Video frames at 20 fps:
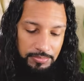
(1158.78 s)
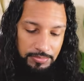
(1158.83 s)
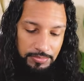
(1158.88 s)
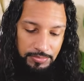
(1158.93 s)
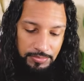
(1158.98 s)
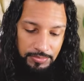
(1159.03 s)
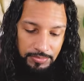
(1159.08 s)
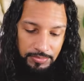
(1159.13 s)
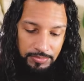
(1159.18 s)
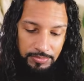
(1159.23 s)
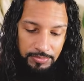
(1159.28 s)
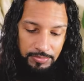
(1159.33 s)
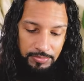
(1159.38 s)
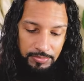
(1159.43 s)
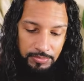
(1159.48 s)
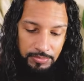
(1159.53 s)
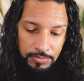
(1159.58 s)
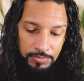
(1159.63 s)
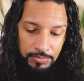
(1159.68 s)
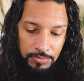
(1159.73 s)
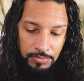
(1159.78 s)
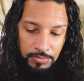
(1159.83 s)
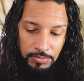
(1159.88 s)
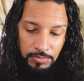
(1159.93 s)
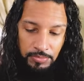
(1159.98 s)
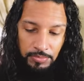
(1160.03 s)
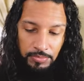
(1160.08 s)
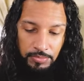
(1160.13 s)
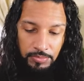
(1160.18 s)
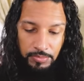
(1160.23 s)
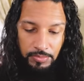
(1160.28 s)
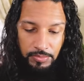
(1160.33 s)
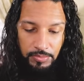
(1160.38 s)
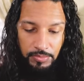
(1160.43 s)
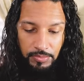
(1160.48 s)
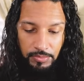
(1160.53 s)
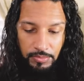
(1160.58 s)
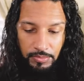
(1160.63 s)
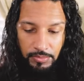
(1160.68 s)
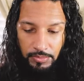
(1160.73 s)

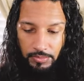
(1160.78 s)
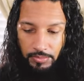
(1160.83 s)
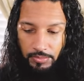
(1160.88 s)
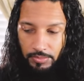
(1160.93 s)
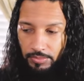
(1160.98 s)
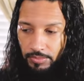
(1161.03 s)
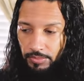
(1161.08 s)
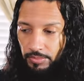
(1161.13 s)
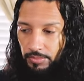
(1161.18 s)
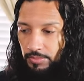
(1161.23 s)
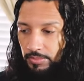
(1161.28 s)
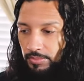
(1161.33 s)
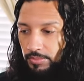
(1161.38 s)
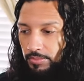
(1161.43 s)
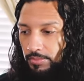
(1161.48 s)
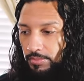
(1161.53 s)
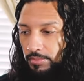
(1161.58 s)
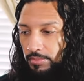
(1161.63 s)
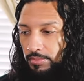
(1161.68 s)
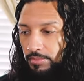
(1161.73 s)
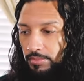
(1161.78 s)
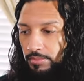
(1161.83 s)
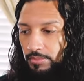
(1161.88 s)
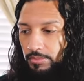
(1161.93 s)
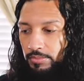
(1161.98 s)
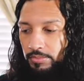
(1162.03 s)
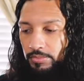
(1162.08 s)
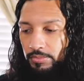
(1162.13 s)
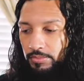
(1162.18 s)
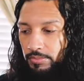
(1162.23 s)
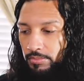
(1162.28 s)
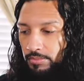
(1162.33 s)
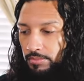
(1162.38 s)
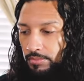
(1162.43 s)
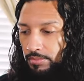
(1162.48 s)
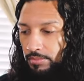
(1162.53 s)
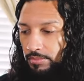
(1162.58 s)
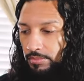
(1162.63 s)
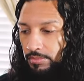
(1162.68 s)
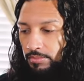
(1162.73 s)

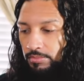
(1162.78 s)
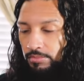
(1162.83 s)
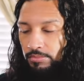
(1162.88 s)
No words are spoken by the person on screen.